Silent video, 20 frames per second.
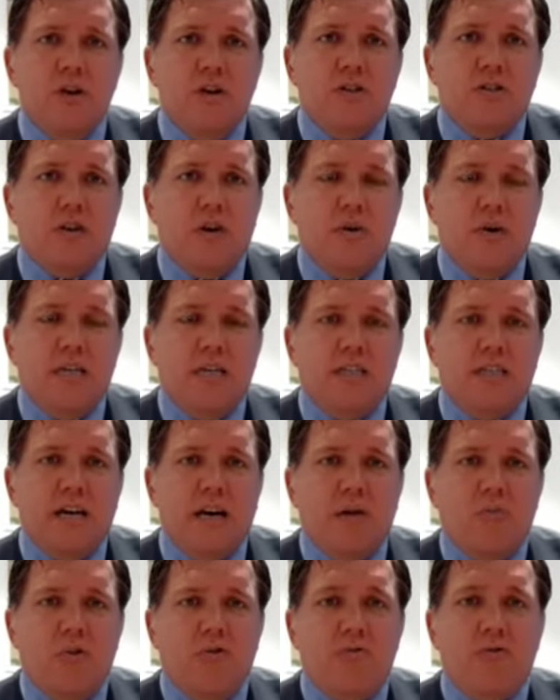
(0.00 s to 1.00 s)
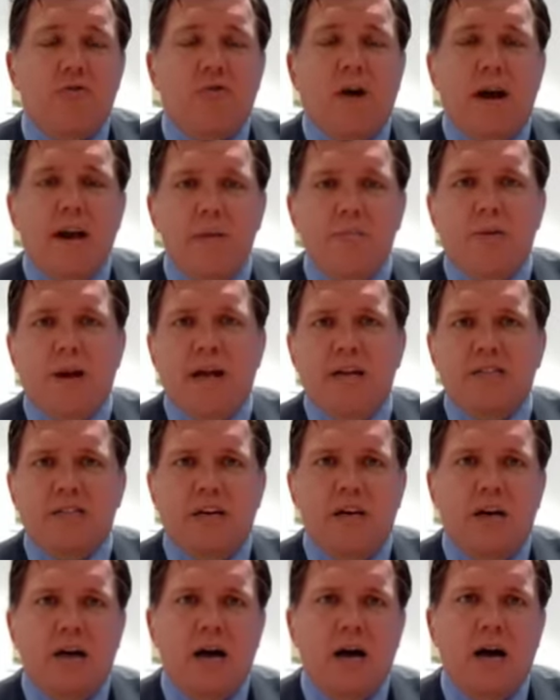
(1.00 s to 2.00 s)
So it's with great
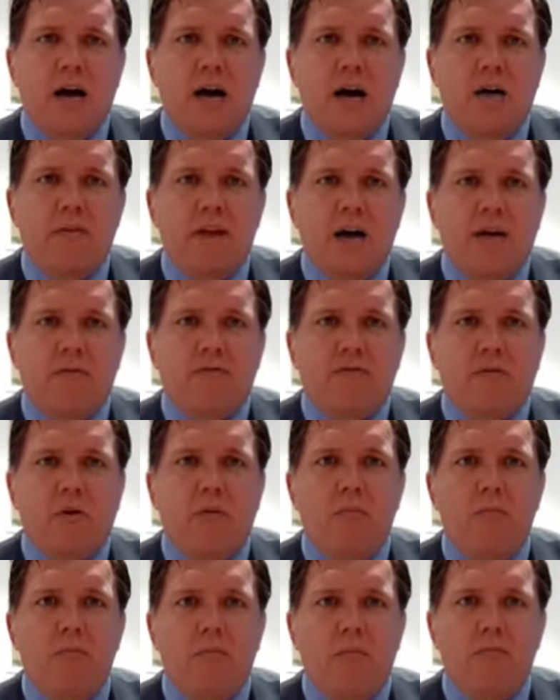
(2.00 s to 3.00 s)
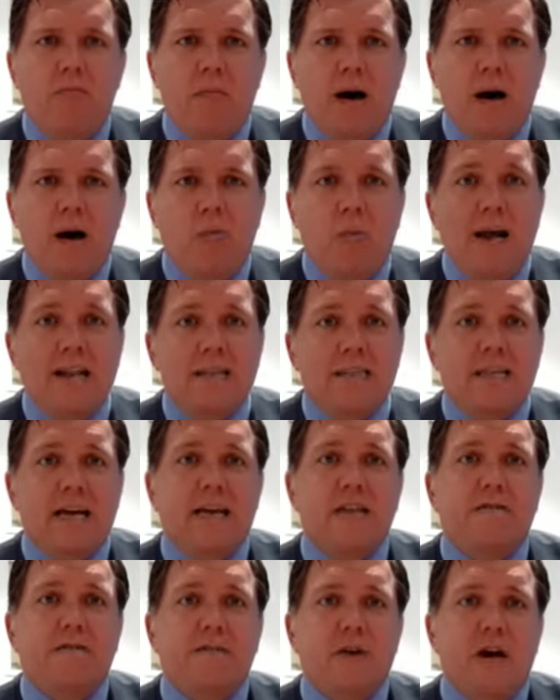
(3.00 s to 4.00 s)
pleasure that from
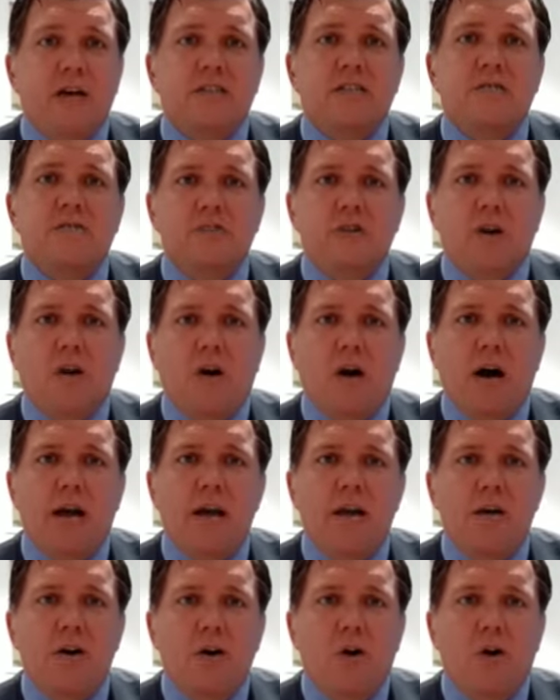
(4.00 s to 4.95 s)
Wednesday, the 1st of July,